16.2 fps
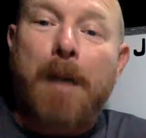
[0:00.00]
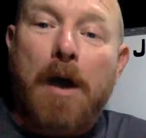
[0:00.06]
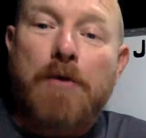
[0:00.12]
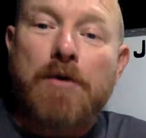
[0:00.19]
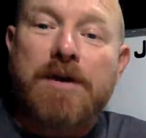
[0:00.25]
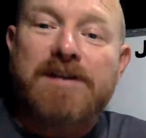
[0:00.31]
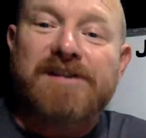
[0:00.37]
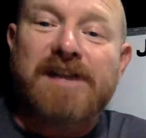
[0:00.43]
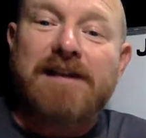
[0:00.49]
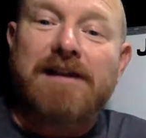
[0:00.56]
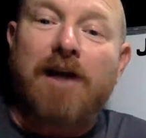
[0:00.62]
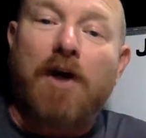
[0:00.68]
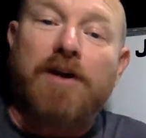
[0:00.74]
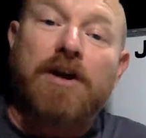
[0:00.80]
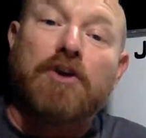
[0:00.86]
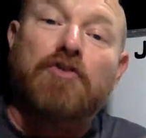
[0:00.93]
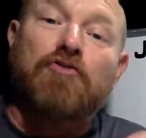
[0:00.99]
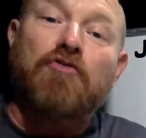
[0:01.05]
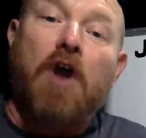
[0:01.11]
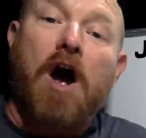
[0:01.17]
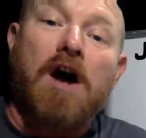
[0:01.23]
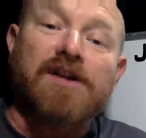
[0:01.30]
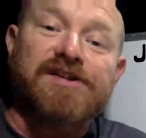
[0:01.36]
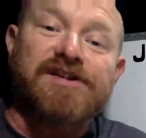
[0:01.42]
boat is in like a
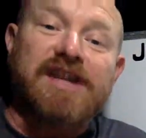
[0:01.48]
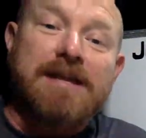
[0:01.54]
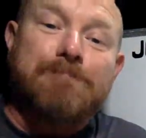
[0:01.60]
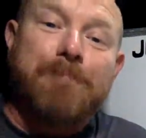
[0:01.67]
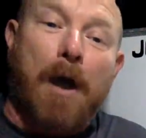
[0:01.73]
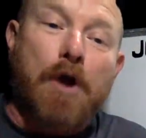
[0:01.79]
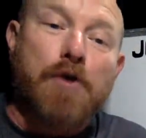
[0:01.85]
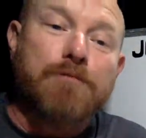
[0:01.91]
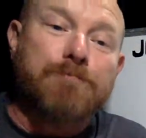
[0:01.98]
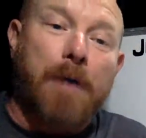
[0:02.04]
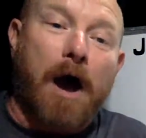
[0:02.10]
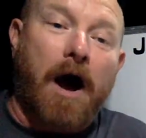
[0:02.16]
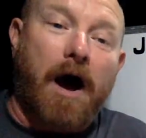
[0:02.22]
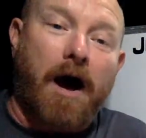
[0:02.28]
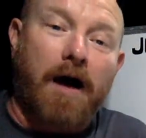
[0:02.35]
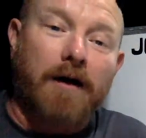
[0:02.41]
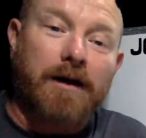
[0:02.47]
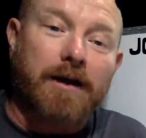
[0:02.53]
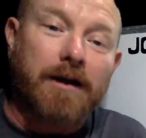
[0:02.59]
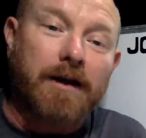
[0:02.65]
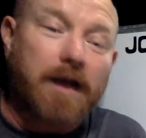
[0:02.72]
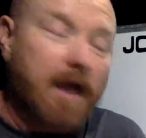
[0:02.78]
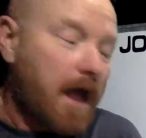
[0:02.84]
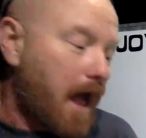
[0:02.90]
grassy boat park,
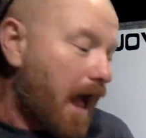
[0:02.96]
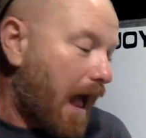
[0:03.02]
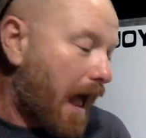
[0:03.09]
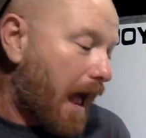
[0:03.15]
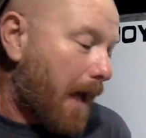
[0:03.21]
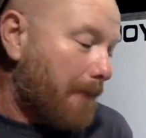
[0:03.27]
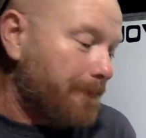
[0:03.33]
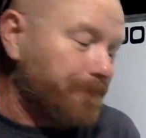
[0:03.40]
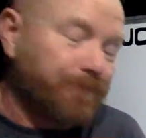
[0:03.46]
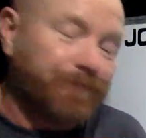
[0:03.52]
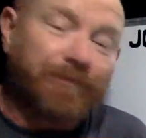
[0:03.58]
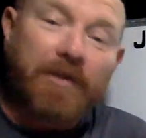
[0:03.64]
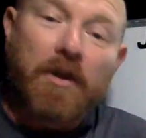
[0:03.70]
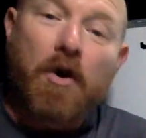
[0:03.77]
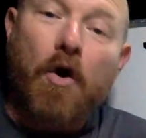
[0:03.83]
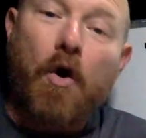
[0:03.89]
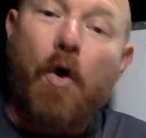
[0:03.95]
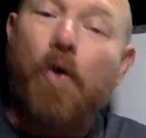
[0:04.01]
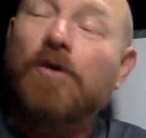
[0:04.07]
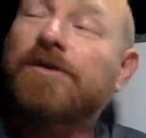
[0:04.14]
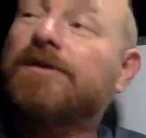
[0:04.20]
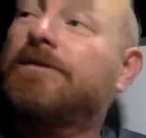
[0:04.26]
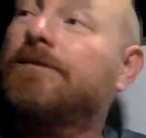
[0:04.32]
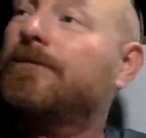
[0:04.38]

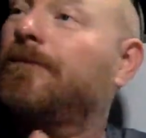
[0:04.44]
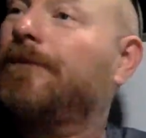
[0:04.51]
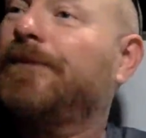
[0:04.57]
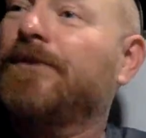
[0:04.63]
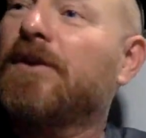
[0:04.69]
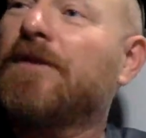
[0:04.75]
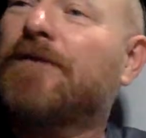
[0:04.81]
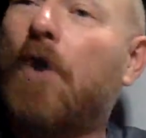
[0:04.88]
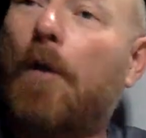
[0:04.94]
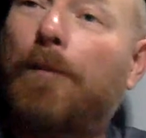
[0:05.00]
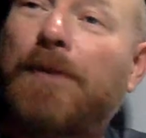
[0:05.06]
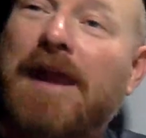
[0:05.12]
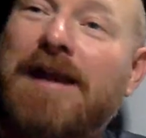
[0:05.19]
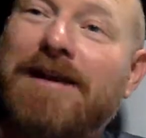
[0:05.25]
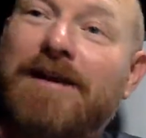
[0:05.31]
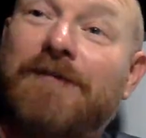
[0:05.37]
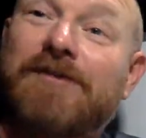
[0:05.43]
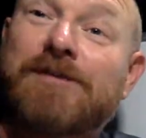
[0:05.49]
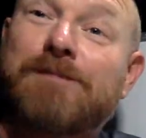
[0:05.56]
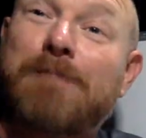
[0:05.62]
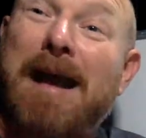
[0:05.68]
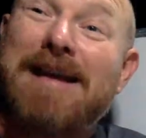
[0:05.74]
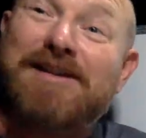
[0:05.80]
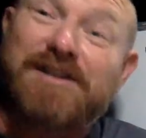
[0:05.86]
or you've got plenty of
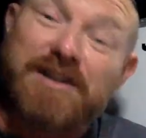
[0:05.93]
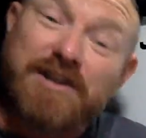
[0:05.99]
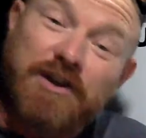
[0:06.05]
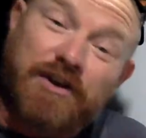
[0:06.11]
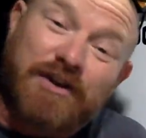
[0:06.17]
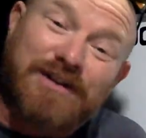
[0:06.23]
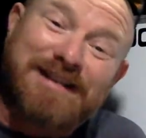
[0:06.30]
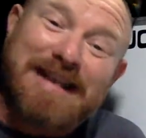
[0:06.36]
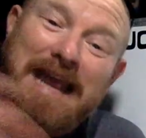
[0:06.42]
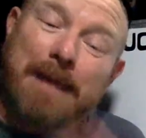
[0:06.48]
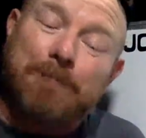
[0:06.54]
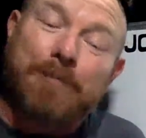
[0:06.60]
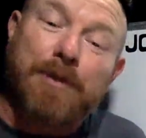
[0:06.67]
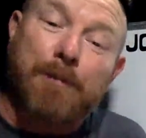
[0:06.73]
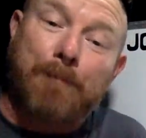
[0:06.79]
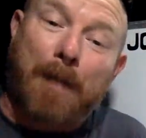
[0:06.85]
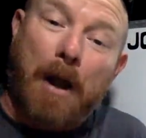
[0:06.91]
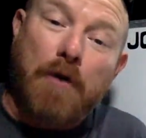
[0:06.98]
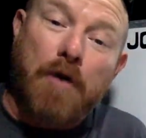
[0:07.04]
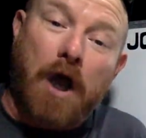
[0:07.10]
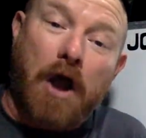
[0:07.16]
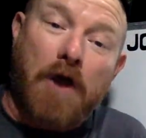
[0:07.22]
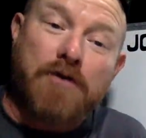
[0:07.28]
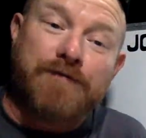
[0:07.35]
space and you can tip the
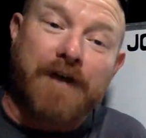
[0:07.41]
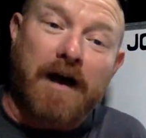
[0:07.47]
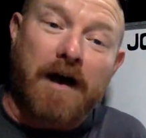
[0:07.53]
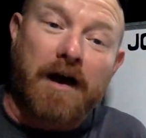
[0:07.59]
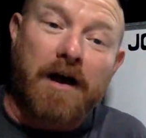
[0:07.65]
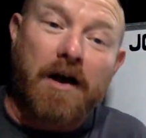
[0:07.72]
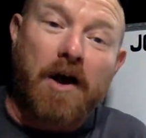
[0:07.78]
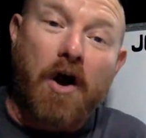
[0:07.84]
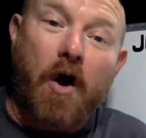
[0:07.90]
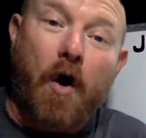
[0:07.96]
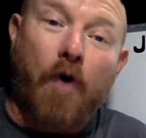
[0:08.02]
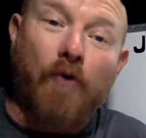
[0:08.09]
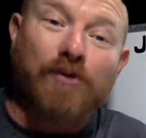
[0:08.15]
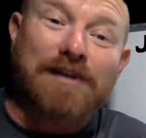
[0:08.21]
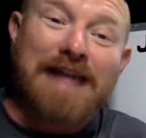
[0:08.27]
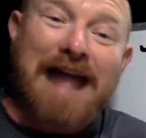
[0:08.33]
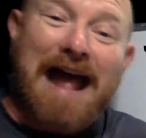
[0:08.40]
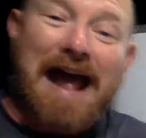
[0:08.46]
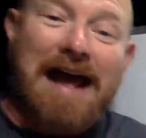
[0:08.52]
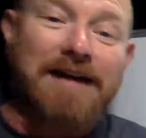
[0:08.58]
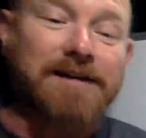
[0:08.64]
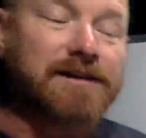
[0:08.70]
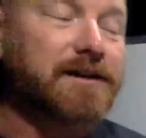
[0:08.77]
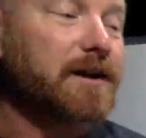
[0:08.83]
boat over on
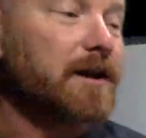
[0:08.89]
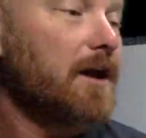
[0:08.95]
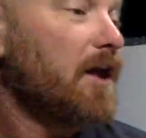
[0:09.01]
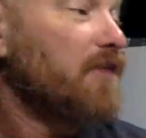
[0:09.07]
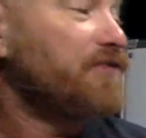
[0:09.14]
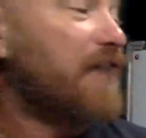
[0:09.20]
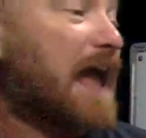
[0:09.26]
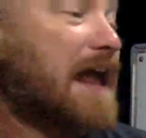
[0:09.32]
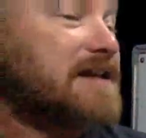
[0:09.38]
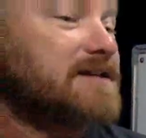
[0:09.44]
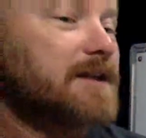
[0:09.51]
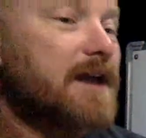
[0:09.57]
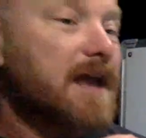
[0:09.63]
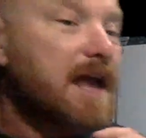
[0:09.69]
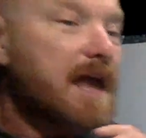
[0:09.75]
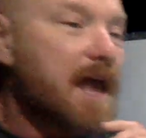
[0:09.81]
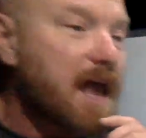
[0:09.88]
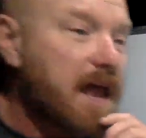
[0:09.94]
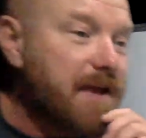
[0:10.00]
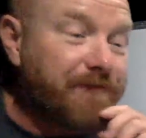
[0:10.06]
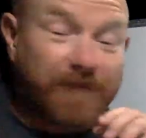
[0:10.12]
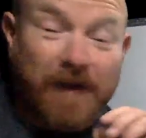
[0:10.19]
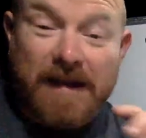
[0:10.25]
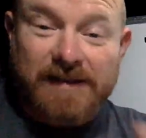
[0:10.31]
land, then
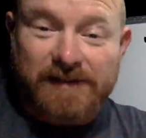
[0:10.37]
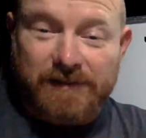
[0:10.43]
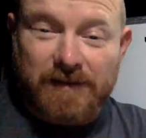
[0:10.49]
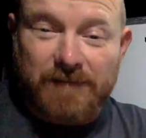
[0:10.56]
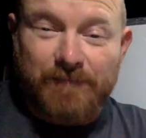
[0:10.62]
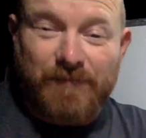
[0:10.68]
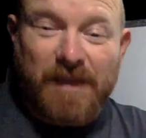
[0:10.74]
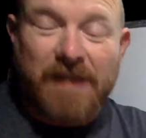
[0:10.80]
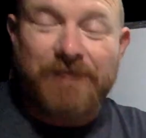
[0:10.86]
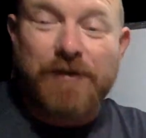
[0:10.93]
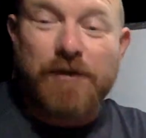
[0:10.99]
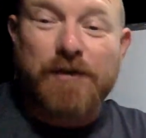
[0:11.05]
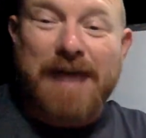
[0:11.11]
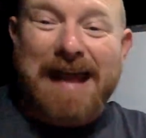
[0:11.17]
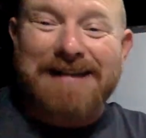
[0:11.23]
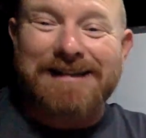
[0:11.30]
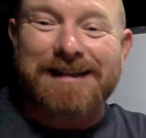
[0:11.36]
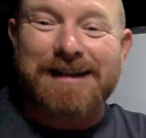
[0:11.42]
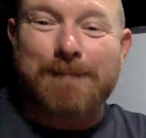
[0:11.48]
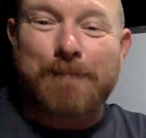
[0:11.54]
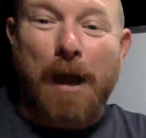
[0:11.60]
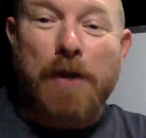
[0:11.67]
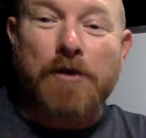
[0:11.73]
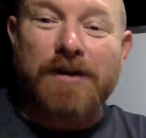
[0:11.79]
if there's, if you get to the
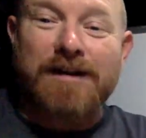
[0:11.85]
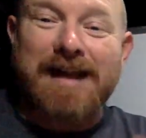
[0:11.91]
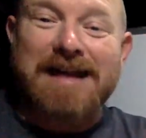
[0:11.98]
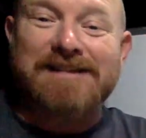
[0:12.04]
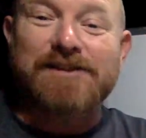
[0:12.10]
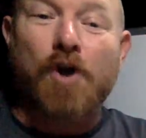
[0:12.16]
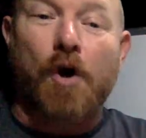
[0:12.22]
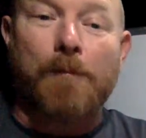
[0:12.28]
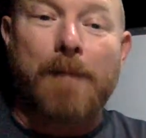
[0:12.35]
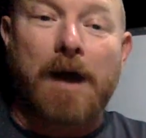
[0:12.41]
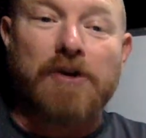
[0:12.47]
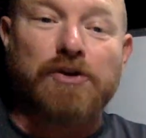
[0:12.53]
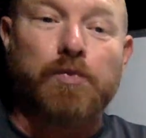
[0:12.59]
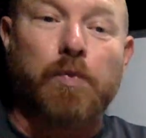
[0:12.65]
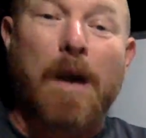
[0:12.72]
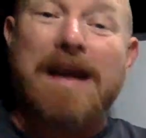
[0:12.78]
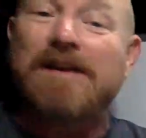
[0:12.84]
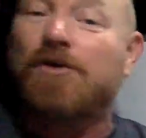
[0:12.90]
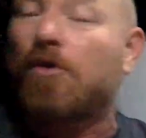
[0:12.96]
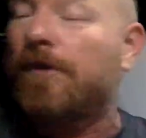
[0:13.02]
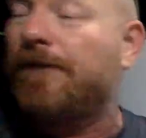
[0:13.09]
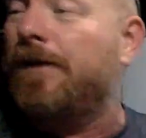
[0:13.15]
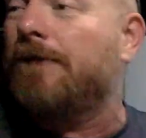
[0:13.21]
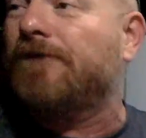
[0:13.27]
boat and there's not much wind,
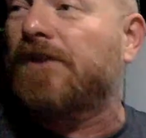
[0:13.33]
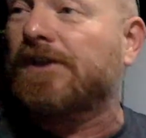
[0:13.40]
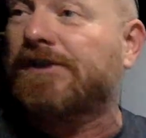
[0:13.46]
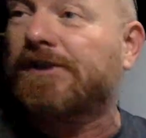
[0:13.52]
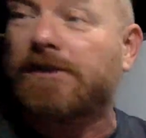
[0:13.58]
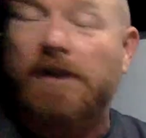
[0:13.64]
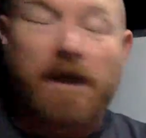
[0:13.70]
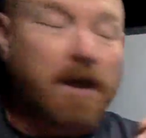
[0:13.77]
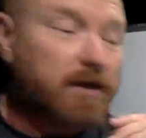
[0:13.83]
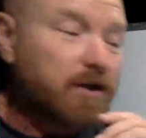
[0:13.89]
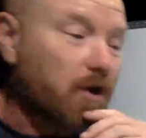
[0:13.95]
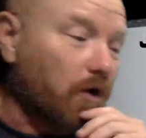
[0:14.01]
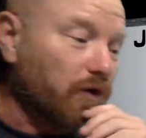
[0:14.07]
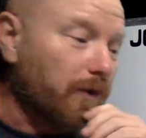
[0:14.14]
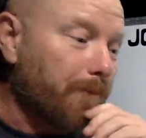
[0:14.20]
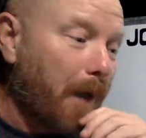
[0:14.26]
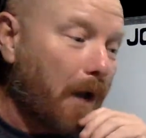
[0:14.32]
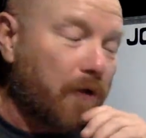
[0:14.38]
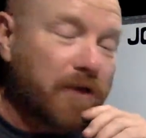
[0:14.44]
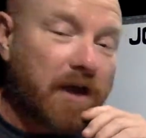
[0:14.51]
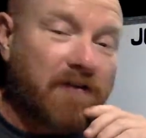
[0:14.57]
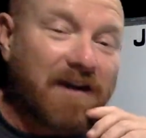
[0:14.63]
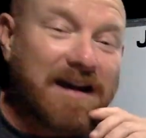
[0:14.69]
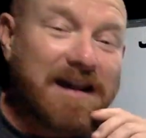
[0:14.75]
or if you've just got the boat
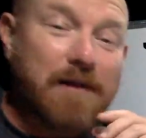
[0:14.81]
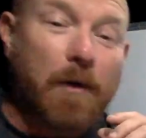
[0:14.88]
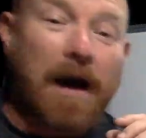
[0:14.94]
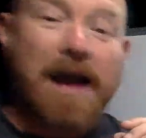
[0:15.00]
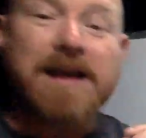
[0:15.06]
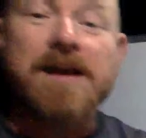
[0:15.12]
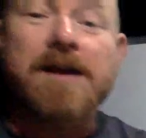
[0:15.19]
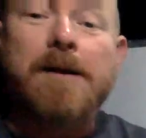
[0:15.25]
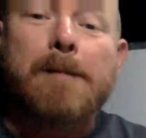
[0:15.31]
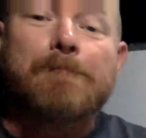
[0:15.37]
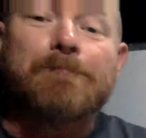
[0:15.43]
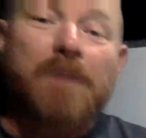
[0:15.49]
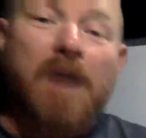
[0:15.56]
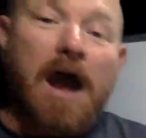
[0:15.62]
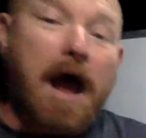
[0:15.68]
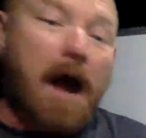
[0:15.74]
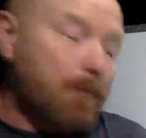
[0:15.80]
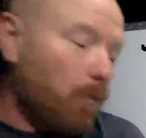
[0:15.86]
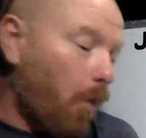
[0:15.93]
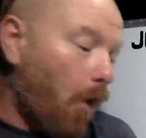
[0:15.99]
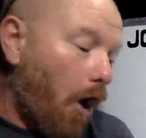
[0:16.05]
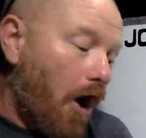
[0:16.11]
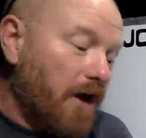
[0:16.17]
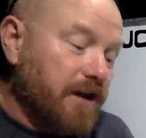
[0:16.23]
there anyway,
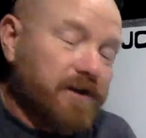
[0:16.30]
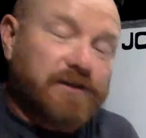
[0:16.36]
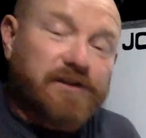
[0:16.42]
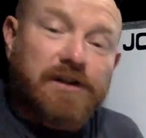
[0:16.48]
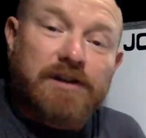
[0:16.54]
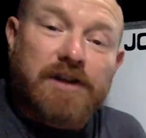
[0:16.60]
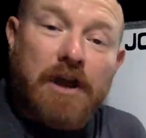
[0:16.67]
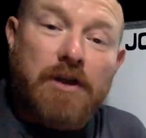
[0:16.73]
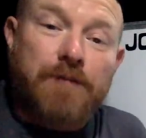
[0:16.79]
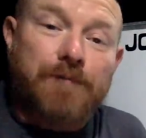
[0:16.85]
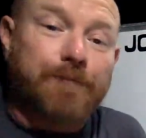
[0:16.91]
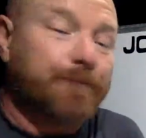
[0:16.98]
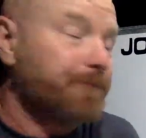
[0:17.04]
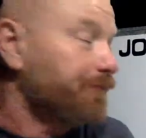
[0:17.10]
what I used to do